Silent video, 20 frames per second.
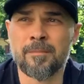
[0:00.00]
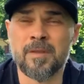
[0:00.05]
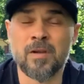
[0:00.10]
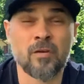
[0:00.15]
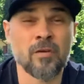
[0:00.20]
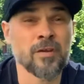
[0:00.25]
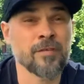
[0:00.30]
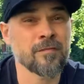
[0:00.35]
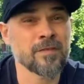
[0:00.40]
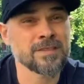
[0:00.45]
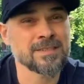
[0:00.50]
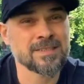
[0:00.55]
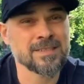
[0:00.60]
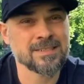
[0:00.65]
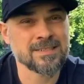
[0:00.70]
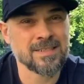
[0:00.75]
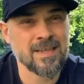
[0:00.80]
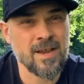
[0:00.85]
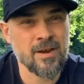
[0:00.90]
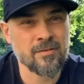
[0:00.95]
even
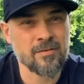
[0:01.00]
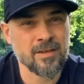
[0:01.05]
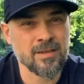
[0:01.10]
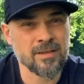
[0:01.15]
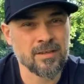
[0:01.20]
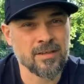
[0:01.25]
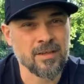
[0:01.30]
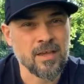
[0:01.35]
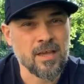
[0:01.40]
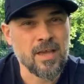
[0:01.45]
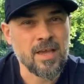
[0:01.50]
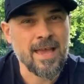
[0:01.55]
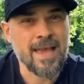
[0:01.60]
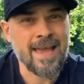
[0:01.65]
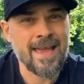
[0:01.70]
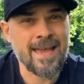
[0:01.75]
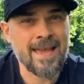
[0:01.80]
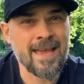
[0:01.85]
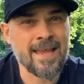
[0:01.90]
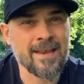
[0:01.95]
cesarean,
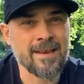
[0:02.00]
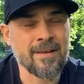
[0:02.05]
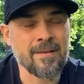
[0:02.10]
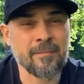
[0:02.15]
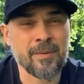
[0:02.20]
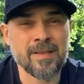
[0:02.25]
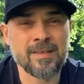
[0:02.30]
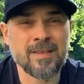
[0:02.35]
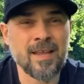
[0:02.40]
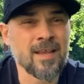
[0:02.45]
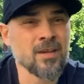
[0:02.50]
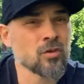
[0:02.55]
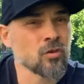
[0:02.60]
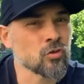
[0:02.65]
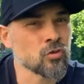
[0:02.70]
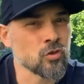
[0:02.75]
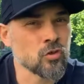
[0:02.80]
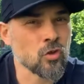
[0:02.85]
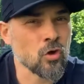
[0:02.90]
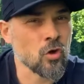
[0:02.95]
but they
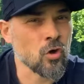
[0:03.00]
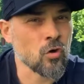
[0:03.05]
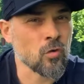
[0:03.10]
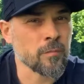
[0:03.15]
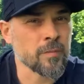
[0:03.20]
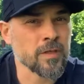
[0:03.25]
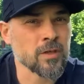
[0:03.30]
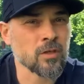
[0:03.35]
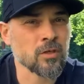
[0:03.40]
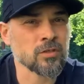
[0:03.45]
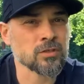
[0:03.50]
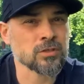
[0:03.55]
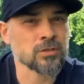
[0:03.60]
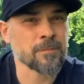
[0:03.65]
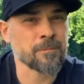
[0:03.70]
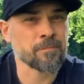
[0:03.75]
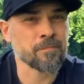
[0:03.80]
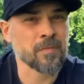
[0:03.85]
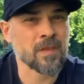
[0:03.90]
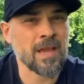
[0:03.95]
don't know, because
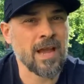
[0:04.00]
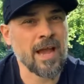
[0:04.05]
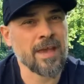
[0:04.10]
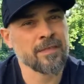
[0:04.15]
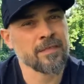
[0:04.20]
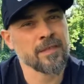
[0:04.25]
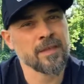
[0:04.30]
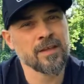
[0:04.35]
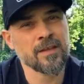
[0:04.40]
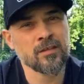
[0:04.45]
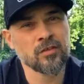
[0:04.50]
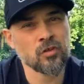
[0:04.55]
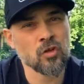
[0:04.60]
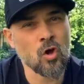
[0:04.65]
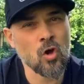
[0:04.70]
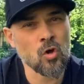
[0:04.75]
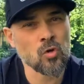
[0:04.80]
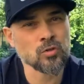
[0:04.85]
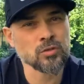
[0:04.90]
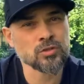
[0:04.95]
I think
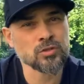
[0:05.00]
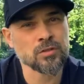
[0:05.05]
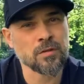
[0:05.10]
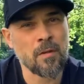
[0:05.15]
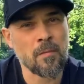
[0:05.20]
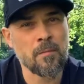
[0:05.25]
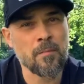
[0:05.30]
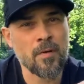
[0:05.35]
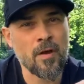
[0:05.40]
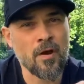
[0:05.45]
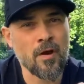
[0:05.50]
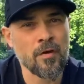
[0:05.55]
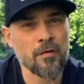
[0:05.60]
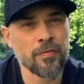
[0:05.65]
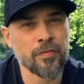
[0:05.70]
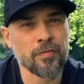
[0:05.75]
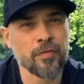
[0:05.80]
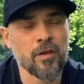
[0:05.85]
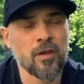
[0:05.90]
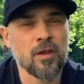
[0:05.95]
those
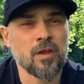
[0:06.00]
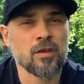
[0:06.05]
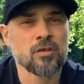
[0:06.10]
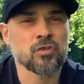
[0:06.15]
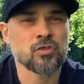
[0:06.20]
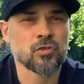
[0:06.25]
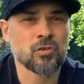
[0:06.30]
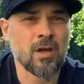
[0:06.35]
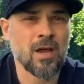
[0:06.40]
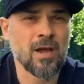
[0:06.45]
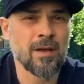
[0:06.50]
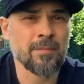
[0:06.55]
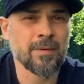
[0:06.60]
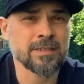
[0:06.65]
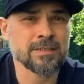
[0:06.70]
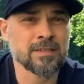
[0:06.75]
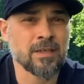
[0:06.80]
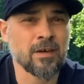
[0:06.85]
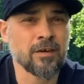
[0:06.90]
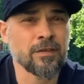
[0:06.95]
birth
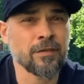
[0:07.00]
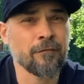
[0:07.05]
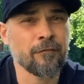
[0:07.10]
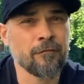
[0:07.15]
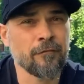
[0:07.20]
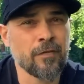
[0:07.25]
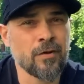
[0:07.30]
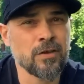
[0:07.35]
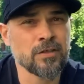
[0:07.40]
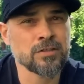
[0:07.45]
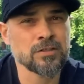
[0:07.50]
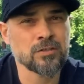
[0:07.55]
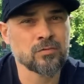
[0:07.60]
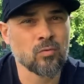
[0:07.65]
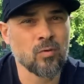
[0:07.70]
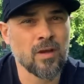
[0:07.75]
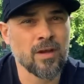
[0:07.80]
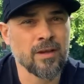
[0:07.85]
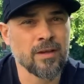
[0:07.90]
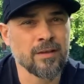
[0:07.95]
traumas are the first
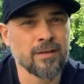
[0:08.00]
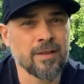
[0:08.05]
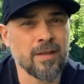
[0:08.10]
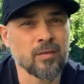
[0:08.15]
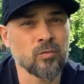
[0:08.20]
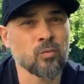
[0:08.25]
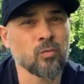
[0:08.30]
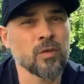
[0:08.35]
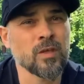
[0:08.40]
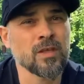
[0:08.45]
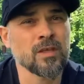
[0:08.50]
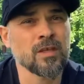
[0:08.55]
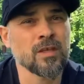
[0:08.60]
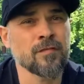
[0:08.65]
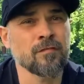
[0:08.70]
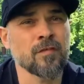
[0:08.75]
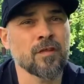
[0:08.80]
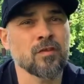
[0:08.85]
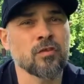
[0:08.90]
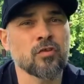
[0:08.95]
one that we
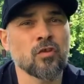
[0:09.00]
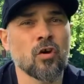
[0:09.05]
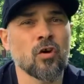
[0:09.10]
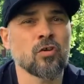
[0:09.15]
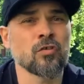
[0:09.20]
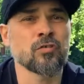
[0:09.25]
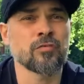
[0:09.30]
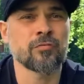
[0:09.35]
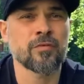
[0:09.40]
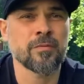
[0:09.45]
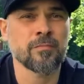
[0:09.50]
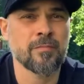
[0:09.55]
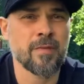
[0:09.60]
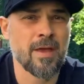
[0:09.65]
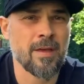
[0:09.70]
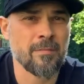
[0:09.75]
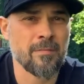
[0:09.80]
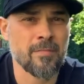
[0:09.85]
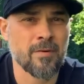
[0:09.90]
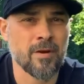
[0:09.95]
even don't
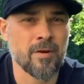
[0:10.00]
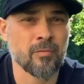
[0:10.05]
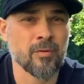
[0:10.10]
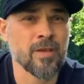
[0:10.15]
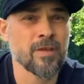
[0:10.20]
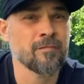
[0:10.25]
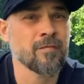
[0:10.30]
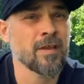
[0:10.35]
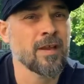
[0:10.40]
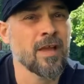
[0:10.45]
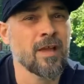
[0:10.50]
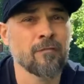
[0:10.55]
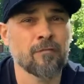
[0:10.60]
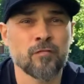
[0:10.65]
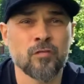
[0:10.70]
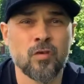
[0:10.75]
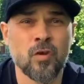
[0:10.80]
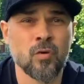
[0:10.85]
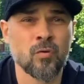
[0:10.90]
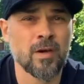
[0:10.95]
remember. We even have
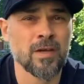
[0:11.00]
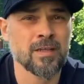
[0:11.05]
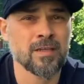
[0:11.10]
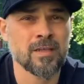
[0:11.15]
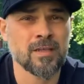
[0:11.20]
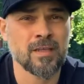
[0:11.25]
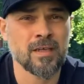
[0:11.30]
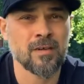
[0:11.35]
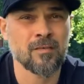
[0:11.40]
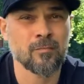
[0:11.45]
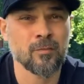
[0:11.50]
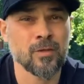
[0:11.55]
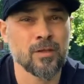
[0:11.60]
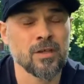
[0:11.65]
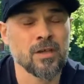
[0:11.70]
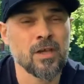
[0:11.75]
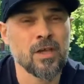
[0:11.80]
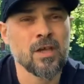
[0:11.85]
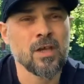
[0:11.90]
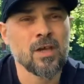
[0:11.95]
no idea.
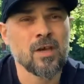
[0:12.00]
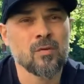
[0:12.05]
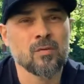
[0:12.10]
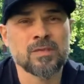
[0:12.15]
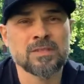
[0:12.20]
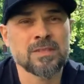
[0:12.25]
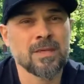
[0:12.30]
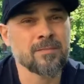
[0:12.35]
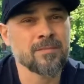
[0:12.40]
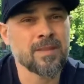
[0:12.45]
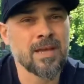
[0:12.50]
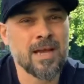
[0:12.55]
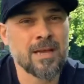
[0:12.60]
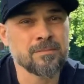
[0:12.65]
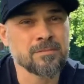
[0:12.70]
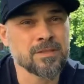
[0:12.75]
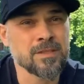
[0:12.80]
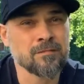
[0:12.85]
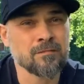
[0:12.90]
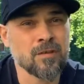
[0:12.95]
We
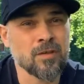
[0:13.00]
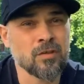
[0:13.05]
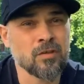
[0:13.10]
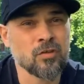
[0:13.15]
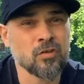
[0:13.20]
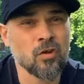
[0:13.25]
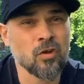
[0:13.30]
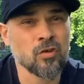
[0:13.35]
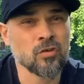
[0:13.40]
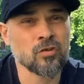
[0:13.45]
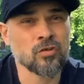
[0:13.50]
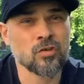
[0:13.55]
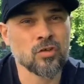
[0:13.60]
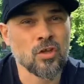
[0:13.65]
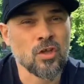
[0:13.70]
sometimes even don't